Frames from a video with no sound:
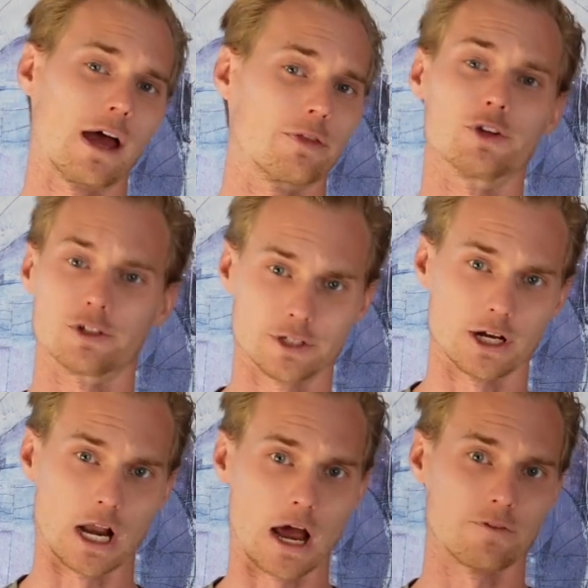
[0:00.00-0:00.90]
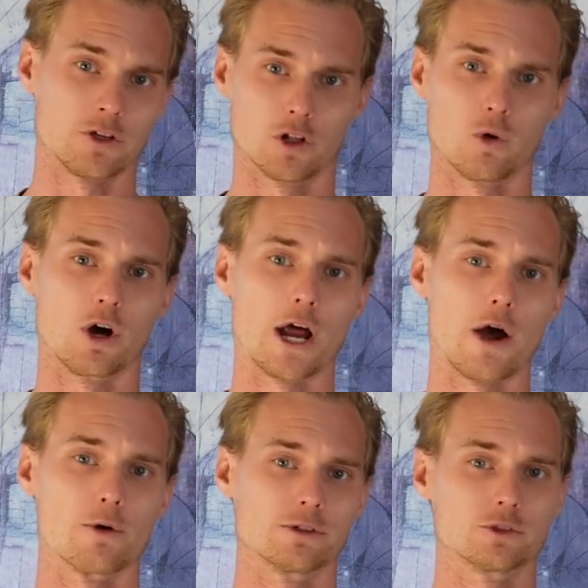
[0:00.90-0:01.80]
that 13 and a half kilowatt
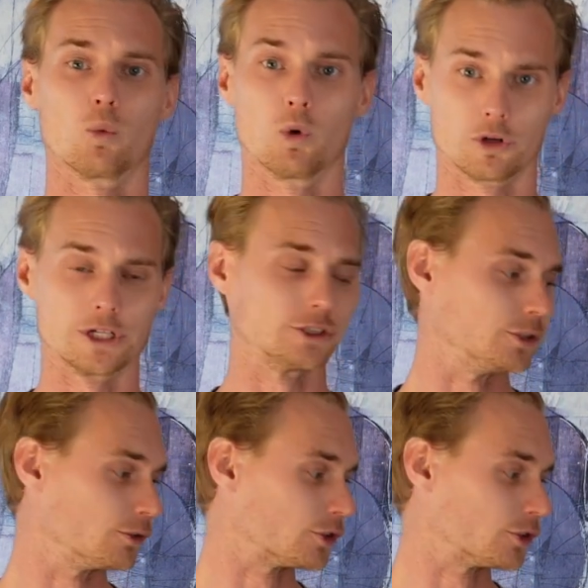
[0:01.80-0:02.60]
hours will get you.